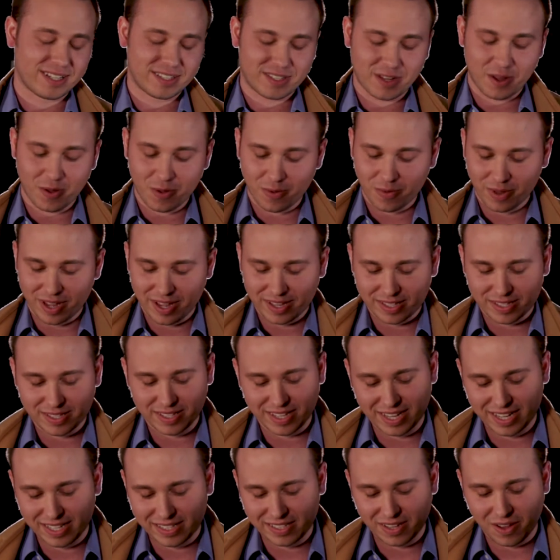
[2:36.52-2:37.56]
So it's
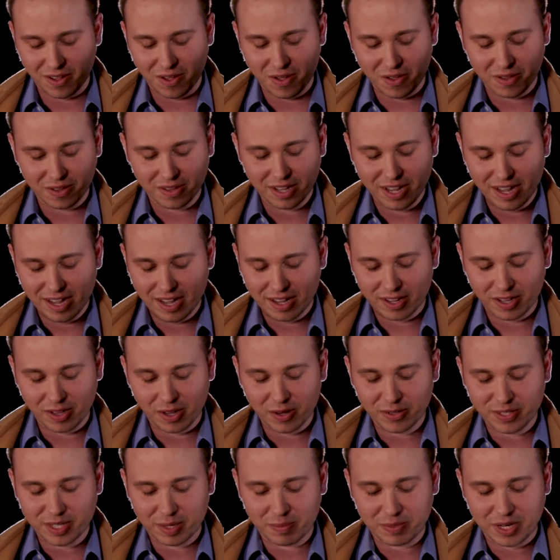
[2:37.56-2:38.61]
all
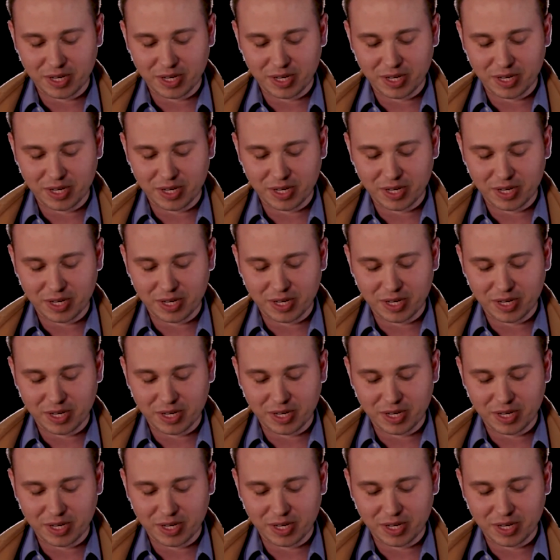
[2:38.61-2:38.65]
closed up